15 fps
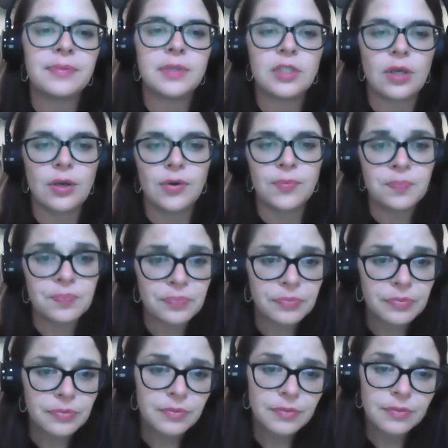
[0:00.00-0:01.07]
So
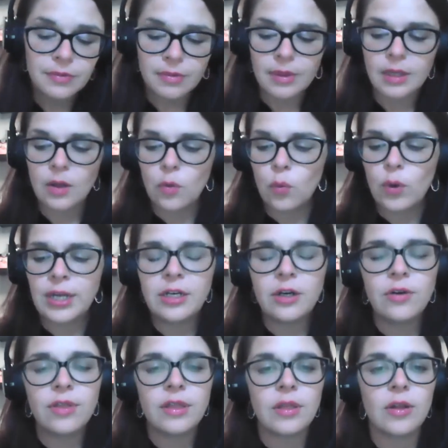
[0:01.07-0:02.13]
when
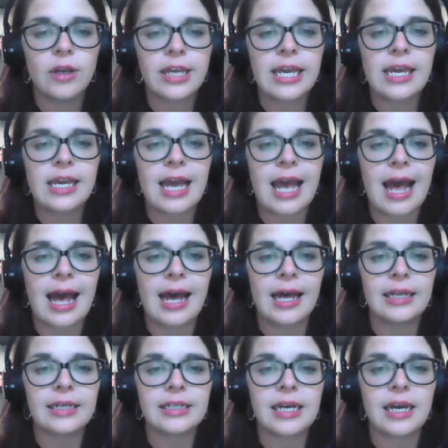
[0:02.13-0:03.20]
you're looking
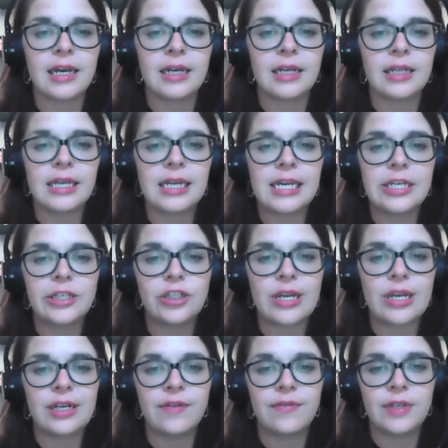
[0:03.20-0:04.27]
at each
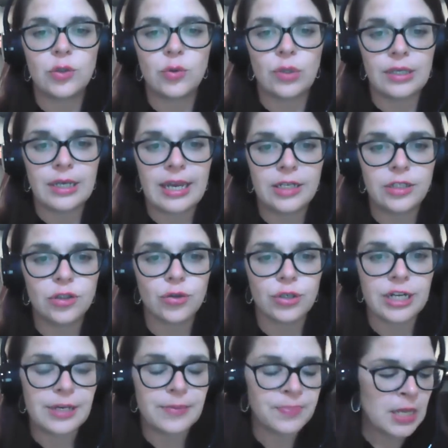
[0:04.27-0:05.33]
individual
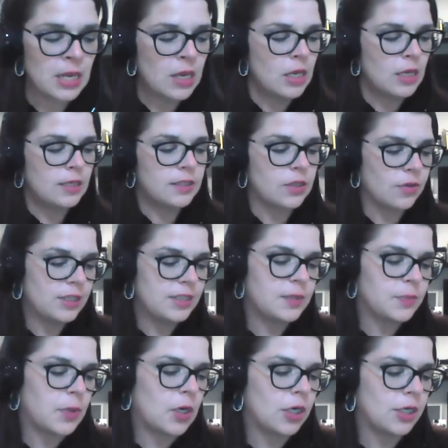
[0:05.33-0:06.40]
entry, so
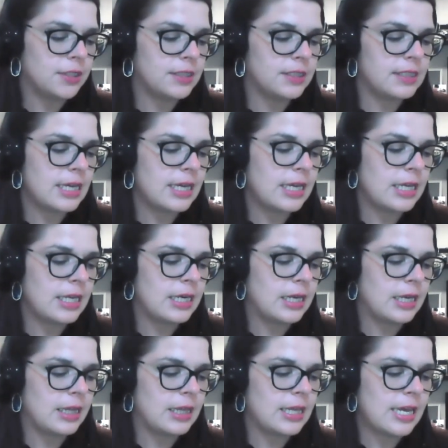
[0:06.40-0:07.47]
these parts
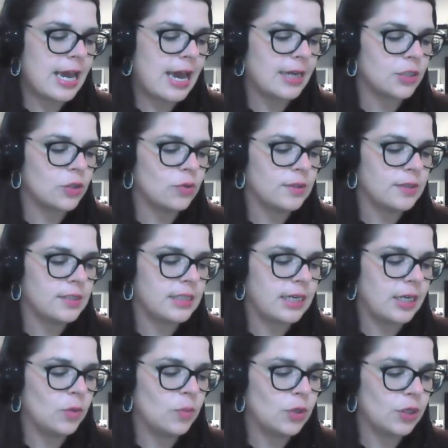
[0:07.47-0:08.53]
in the actual
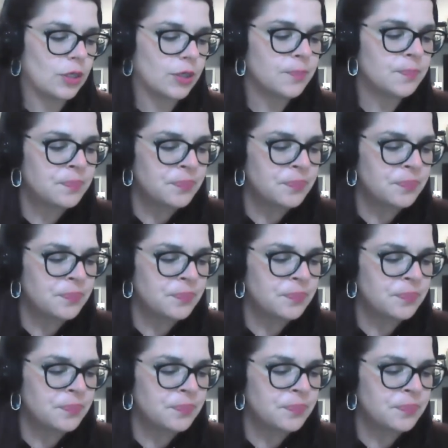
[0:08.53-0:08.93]
style book,